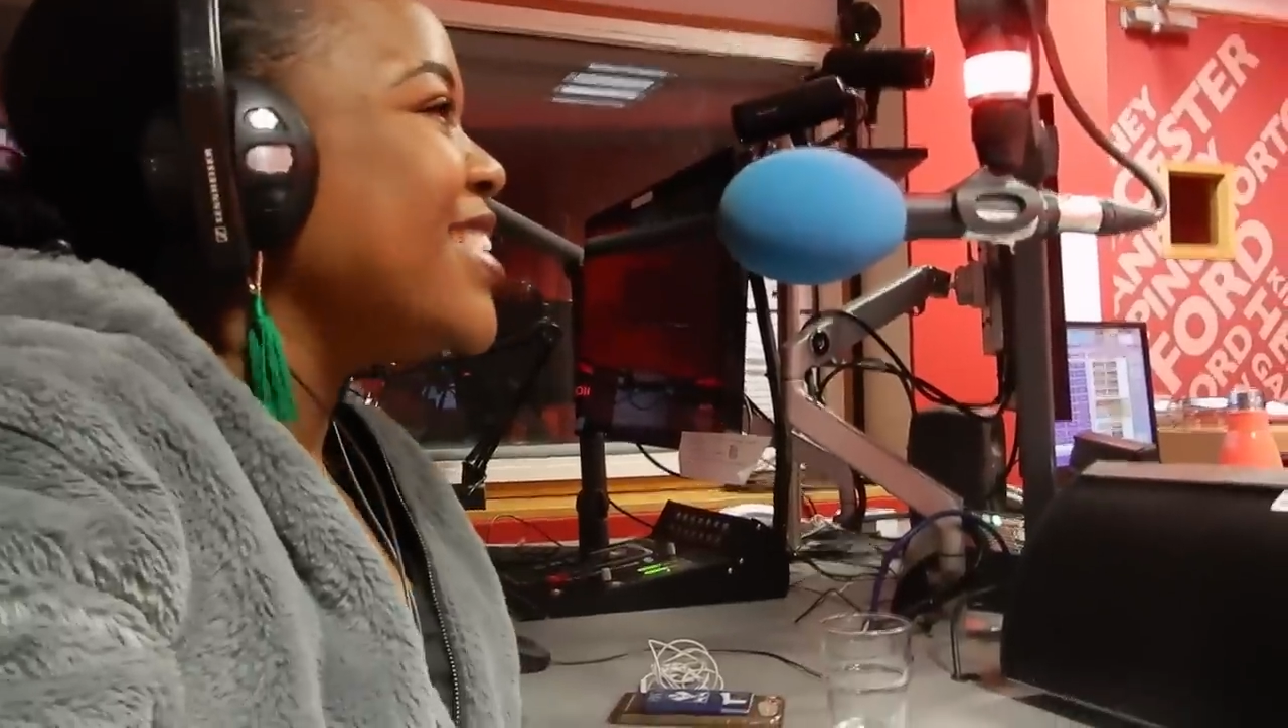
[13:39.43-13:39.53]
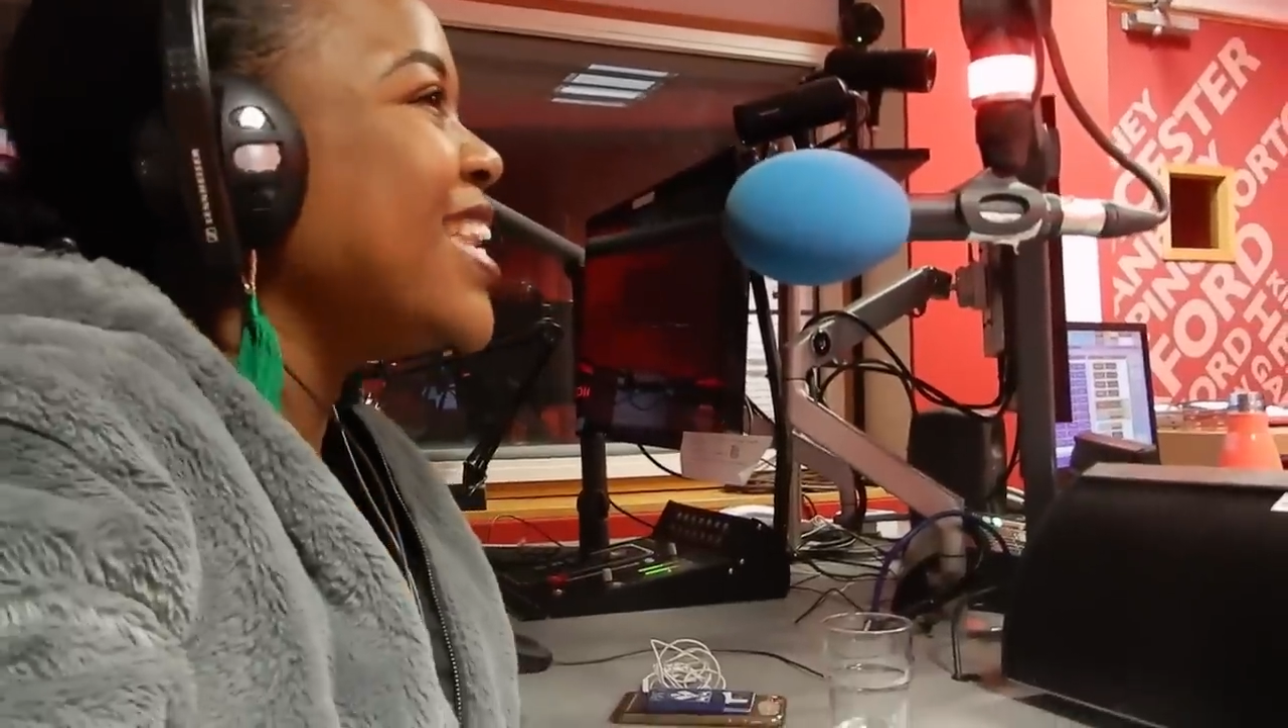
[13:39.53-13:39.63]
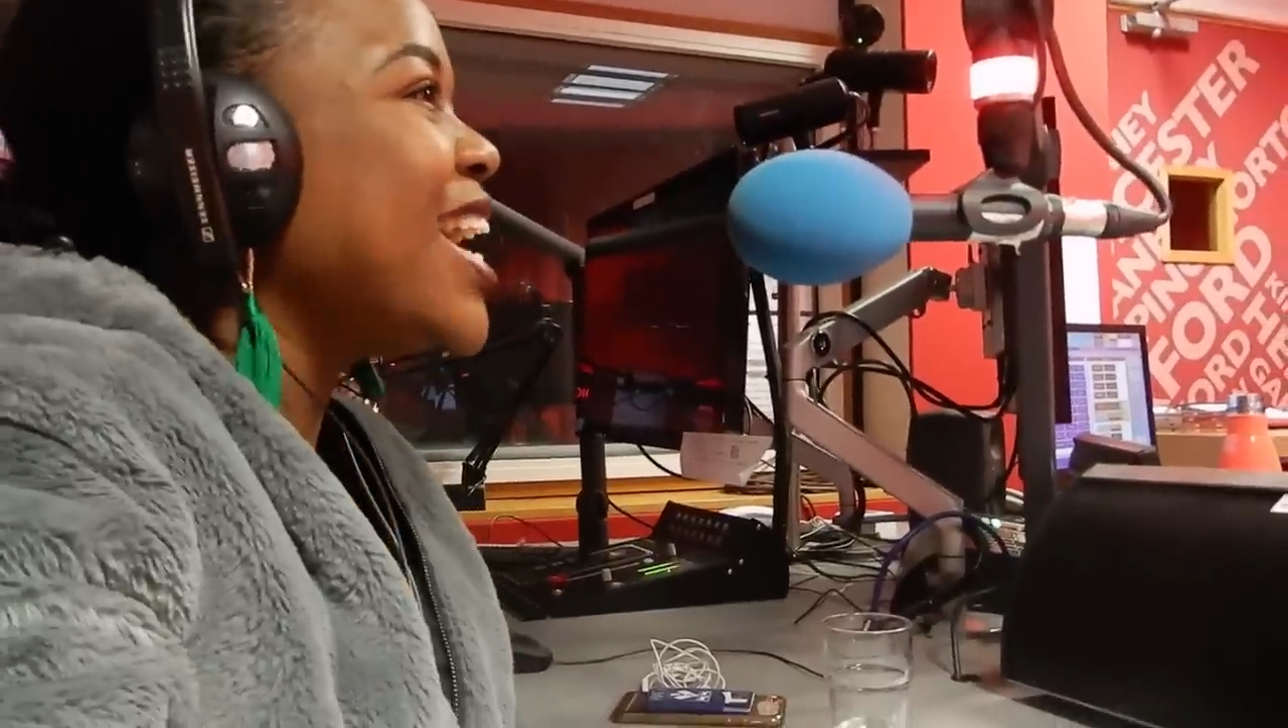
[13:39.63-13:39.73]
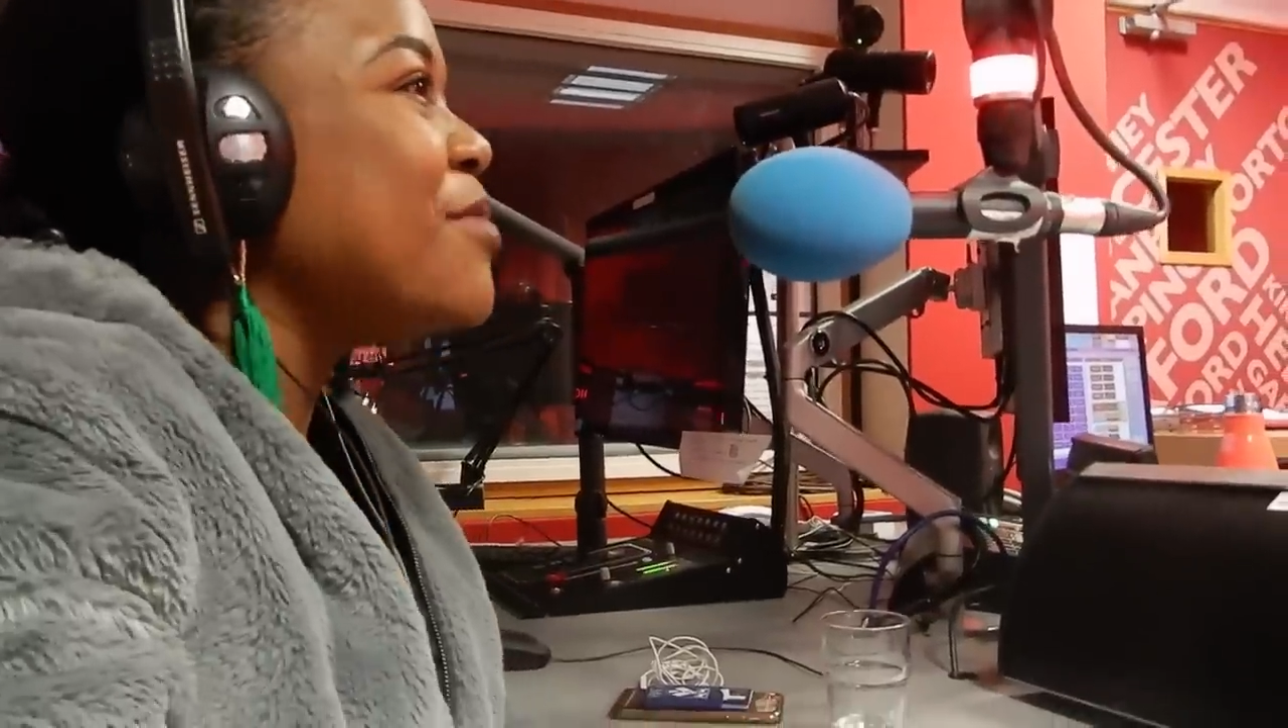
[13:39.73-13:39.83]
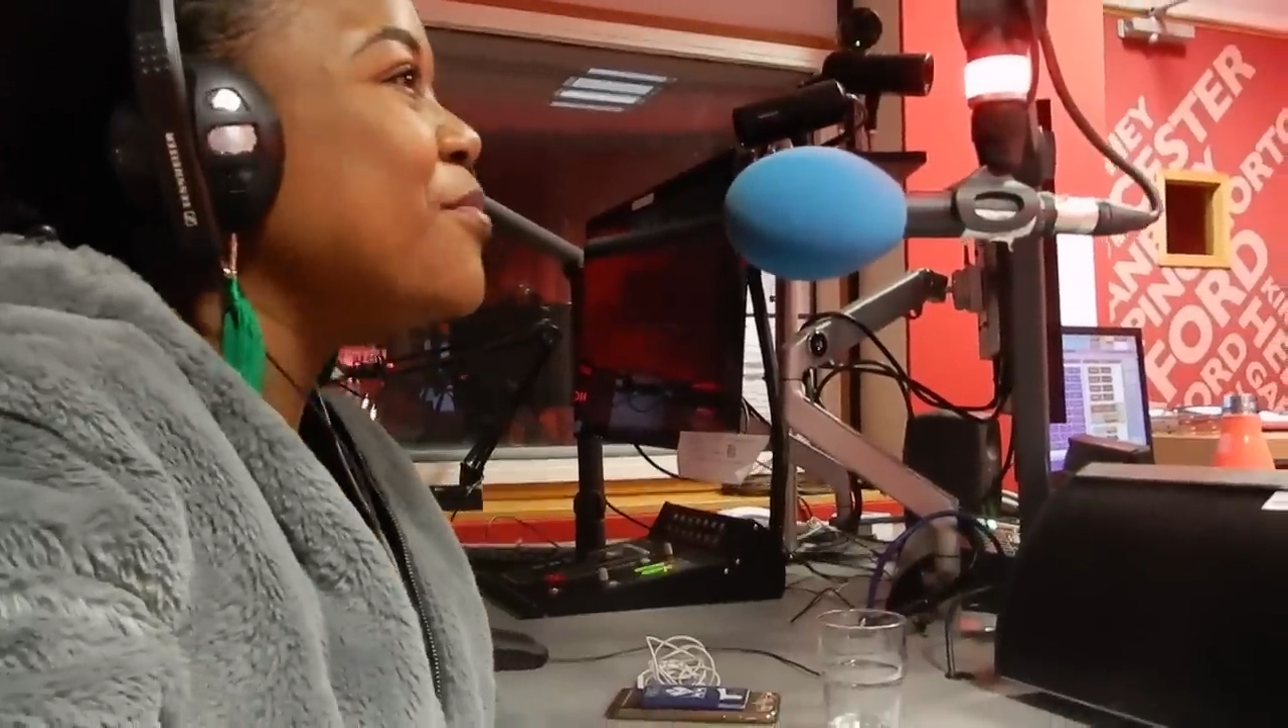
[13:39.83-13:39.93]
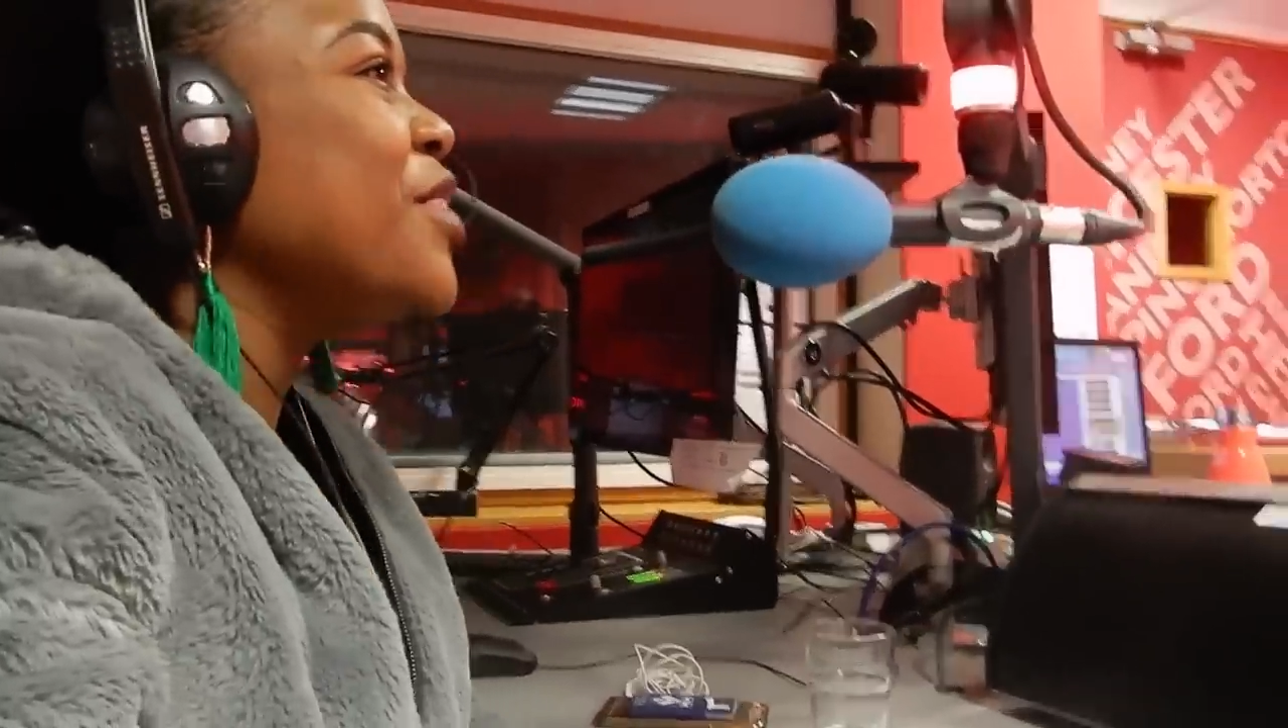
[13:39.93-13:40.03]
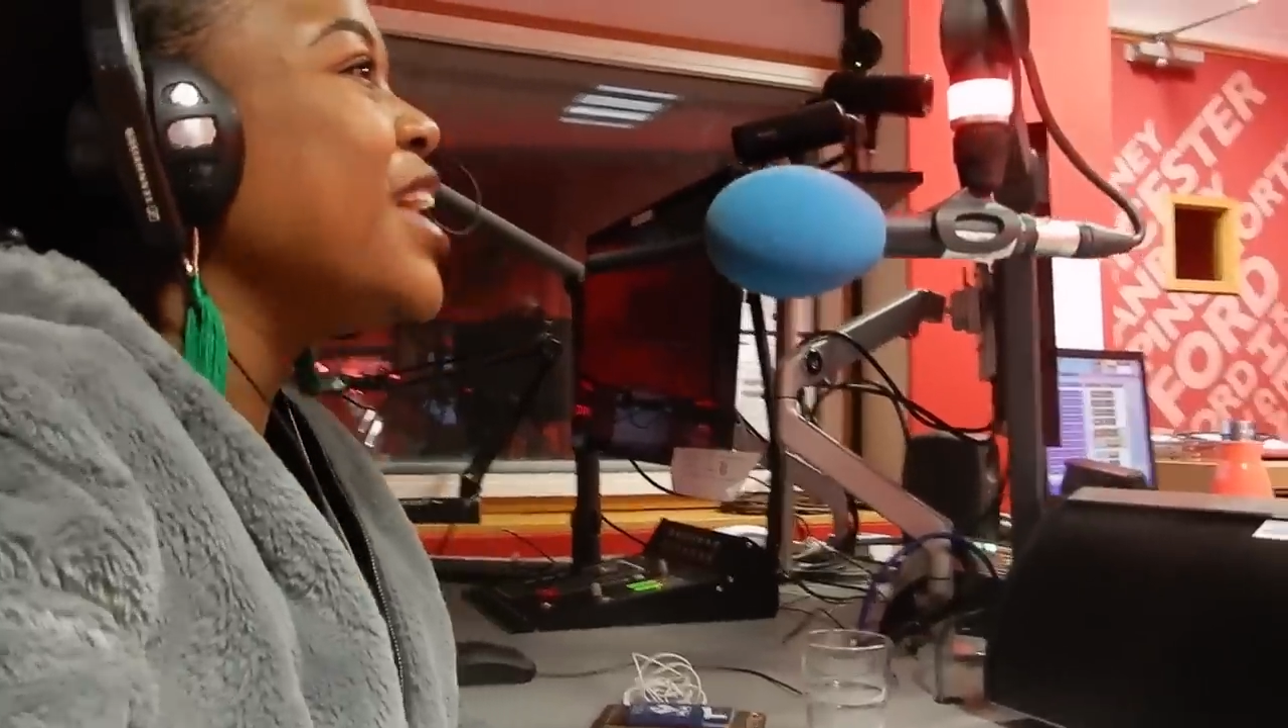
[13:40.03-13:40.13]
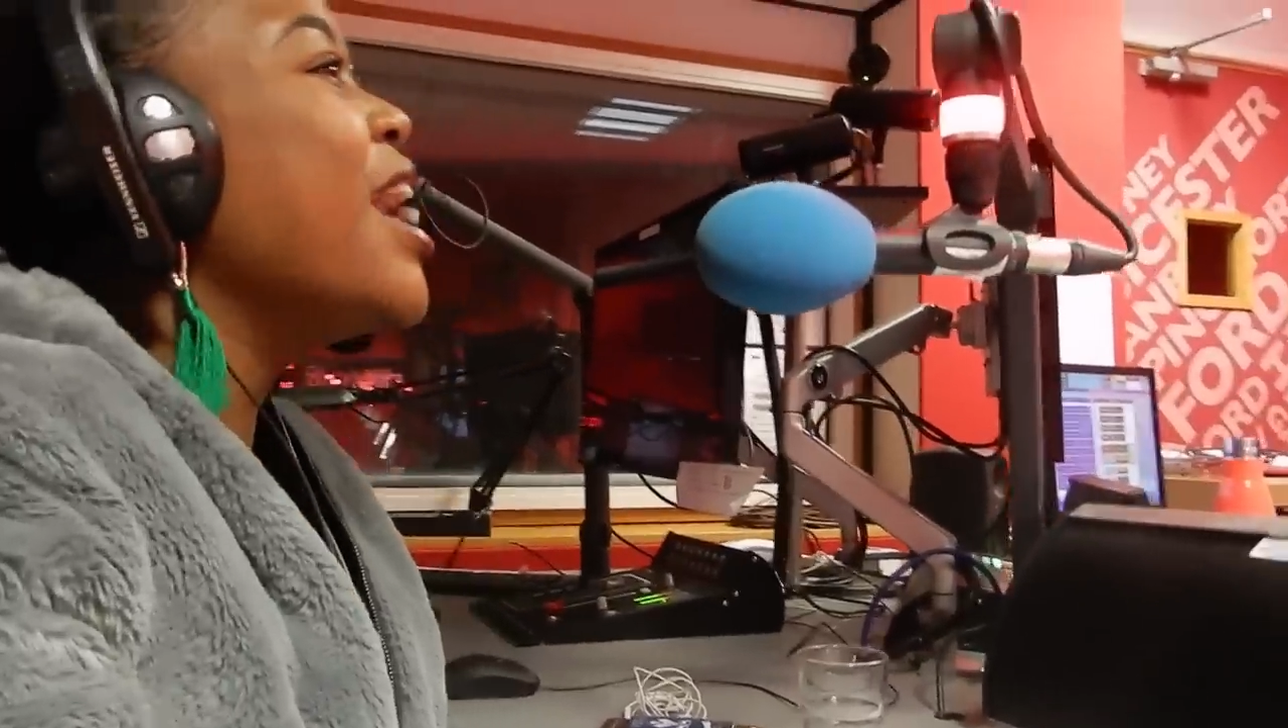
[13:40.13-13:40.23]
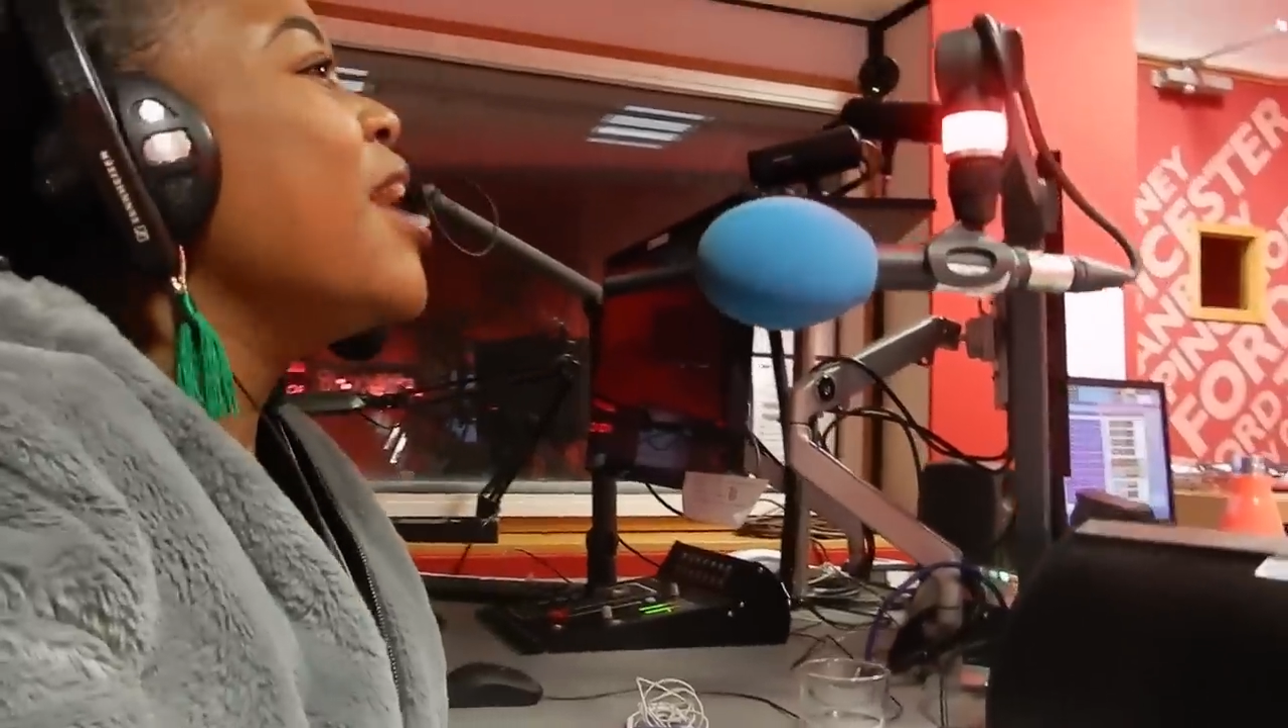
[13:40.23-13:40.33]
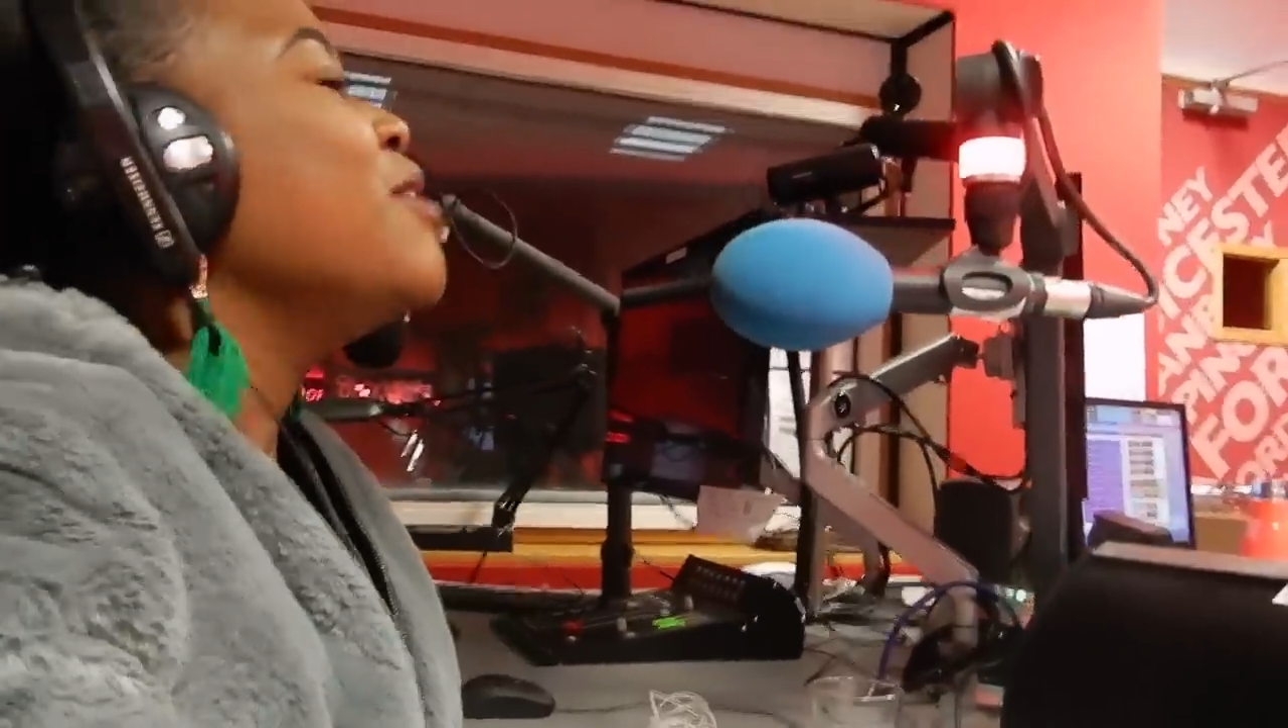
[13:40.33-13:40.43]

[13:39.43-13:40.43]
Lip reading: in the library,